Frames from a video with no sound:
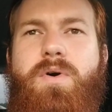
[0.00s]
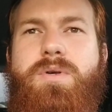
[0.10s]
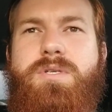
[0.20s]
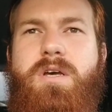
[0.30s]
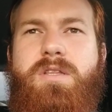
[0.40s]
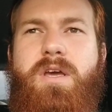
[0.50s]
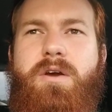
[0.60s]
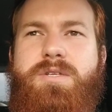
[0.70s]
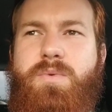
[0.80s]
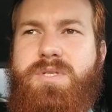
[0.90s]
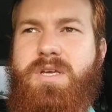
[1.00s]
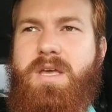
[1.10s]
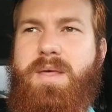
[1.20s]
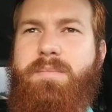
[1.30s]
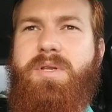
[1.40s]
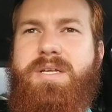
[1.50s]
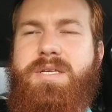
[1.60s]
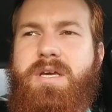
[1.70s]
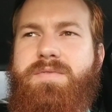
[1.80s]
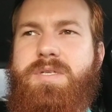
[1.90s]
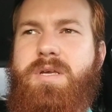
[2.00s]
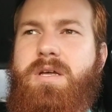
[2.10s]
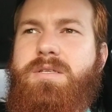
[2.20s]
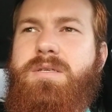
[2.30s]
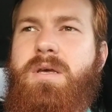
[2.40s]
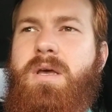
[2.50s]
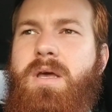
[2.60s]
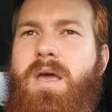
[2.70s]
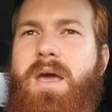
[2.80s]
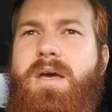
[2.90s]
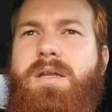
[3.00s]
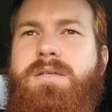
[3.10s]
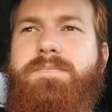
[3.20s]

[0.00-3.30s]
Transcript: focus on there is once again that blessing of the sons. And